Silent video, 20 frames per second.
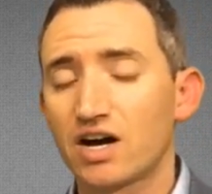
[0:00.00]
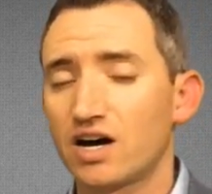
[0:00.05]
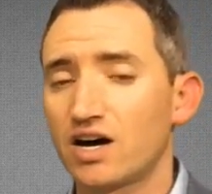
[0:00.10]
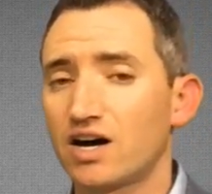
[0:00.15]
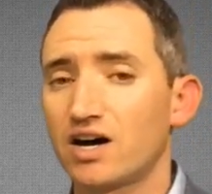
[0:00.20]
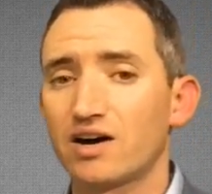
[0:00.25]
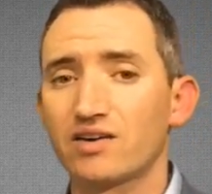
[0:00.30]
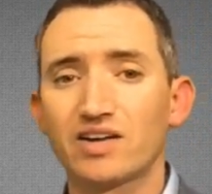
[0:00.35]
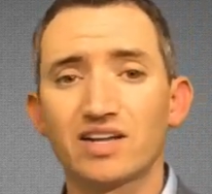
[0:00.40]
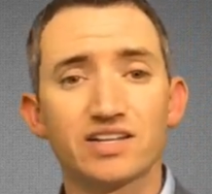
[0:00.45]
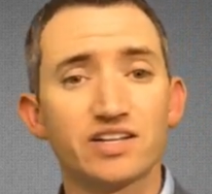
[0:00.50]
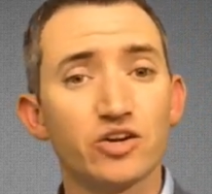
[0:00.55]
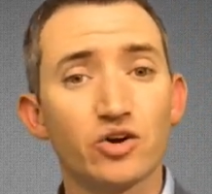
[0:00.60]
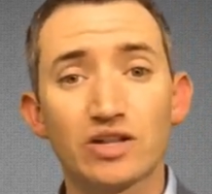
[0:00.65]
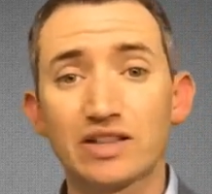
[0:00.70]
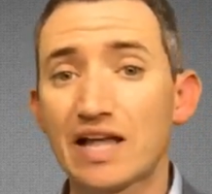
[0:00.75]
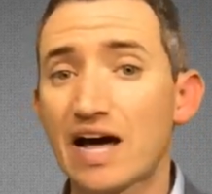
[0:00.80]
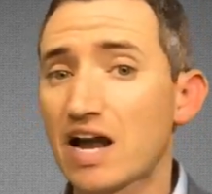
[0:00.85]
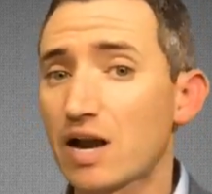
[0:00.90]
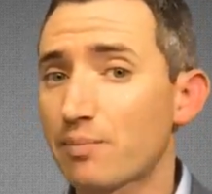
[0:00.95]
Uh, you
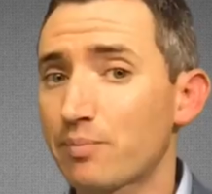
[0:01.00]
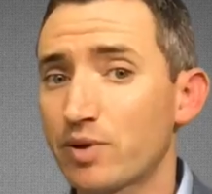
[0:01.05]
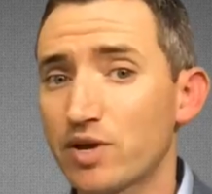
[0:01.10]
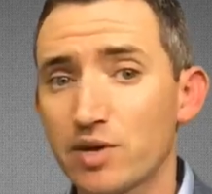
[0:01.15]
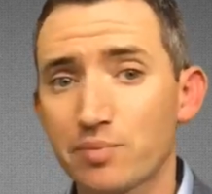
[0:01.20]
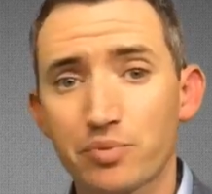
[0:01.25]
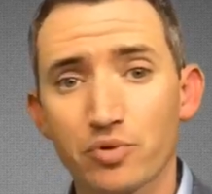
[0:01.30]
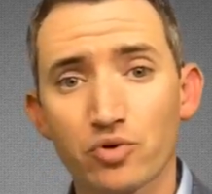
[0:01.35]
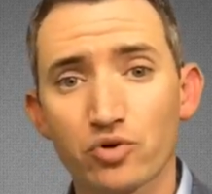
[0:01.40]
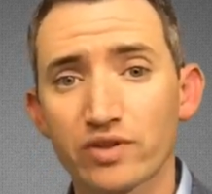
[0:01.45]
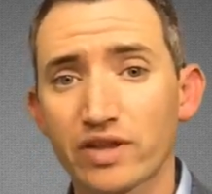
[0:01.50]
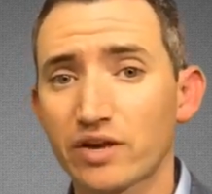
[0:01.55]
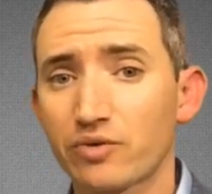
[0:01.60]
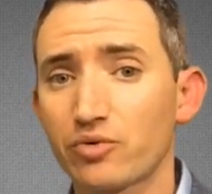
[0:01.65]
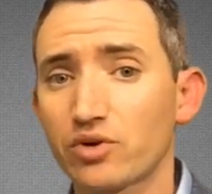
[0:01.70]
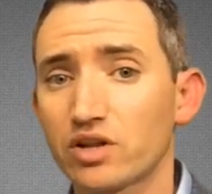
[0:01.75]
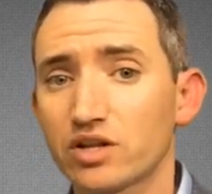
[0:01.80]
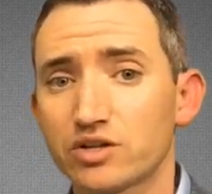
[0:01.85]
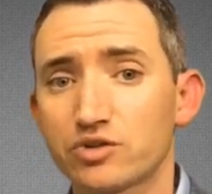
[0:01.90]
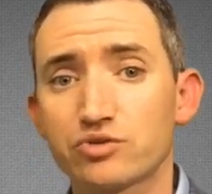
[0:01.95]
know, a lot of people, they
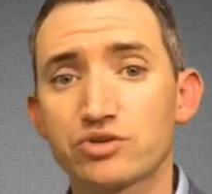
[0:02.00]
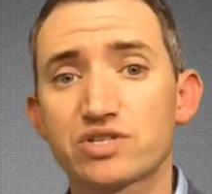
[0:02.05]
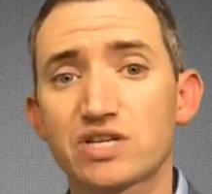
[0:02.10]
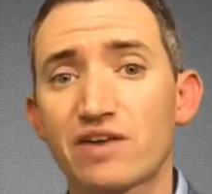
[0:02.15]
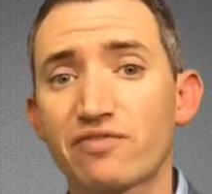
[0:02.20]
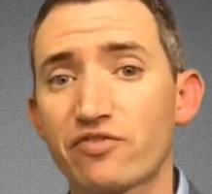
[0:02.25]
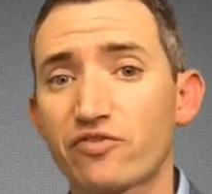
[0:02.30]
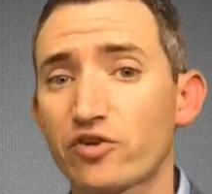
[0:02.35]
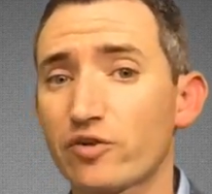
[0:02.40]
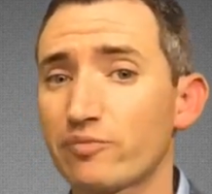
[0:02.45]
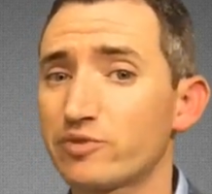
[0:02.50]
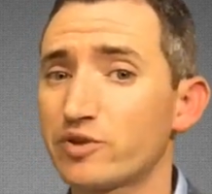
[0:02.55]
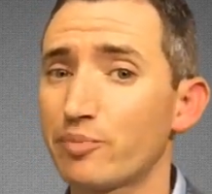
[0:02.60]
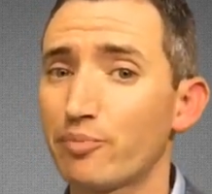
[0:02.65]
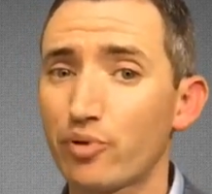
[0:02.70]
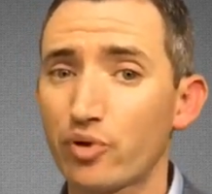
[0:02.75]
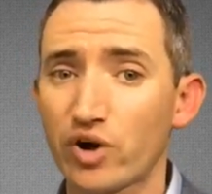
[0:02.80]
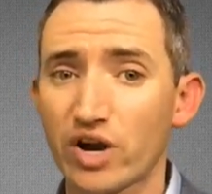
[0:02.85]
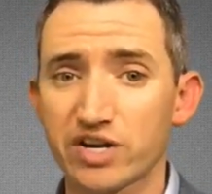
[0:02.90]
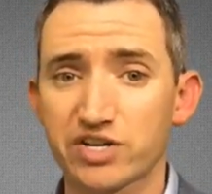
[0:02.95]
really do suffer from
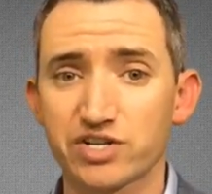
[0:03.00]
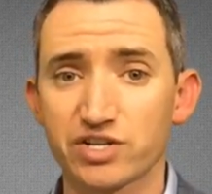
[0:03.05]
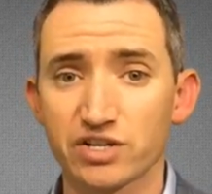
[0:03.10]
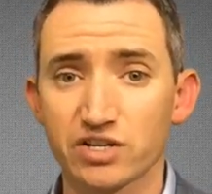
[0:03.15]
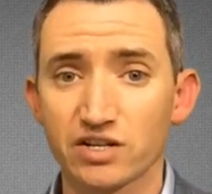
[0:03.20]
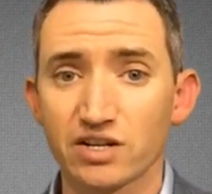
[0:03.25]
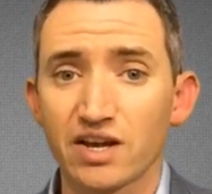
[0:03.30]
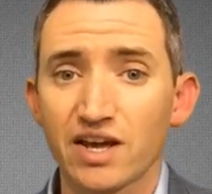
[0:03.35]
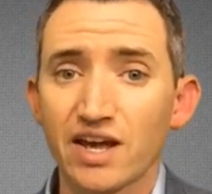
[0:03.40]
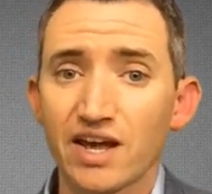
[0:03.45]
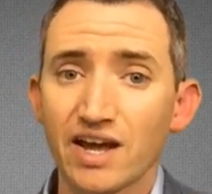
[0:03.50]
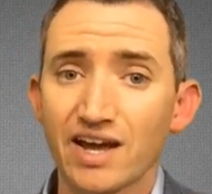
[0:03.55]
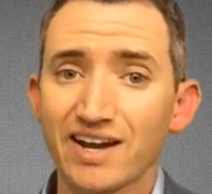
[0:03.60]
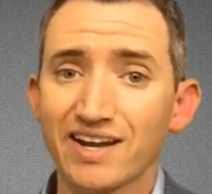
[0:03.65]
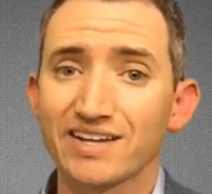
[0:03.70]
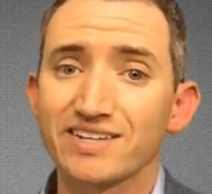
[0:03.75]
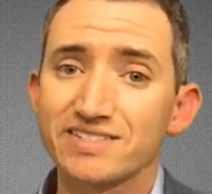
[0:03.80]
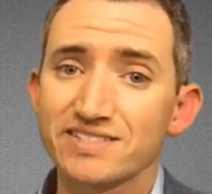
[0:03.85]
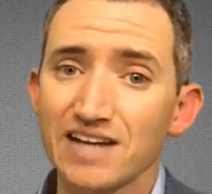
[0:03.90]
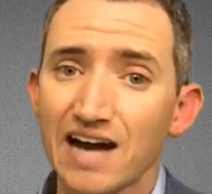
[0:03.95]
depression and
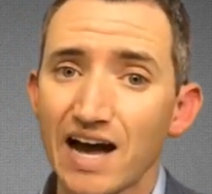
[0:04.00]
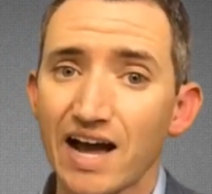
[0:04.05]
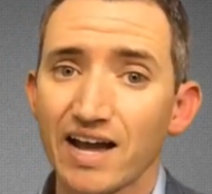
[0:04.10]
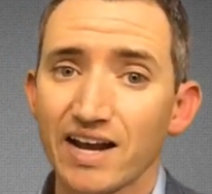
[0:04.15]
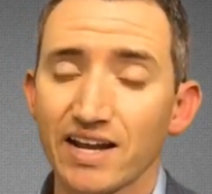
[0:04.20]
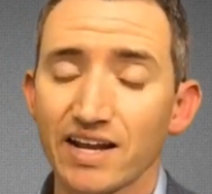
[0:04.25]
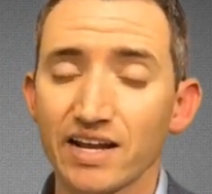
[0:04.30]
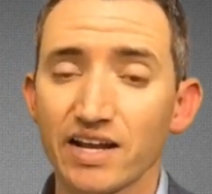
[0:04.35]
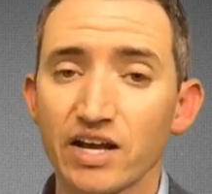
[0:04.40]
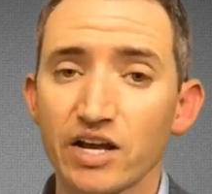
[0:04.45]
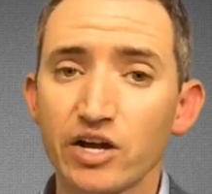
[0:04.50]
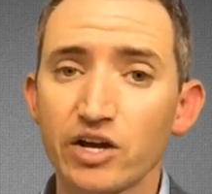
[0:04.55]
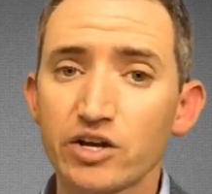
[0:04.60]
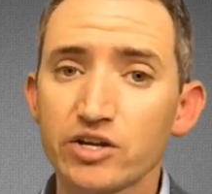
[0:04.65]
anxiety.